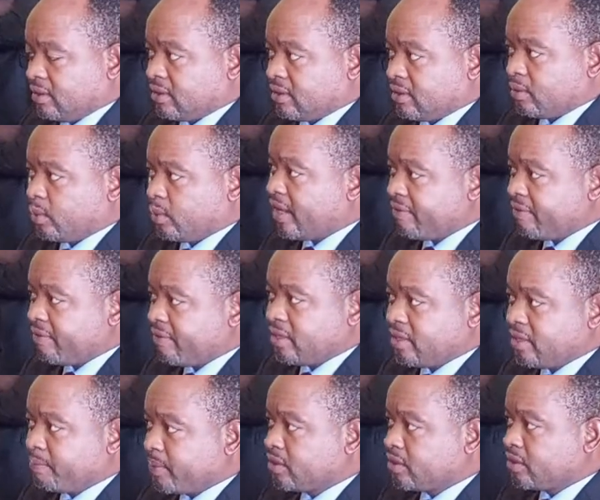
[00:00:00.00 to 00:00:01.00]
We haven't
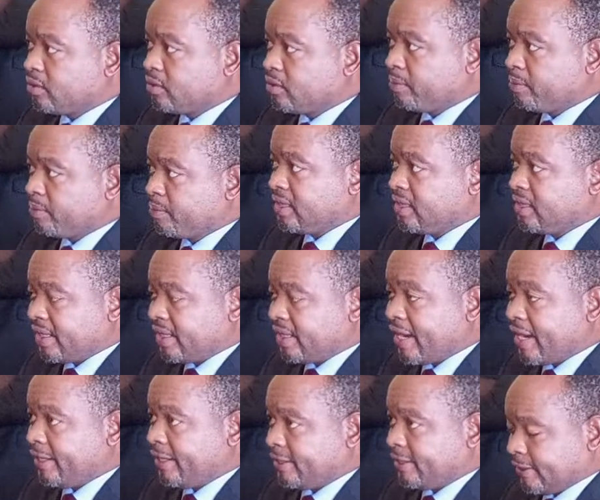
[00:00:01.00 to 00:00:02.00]
put UPND aligned.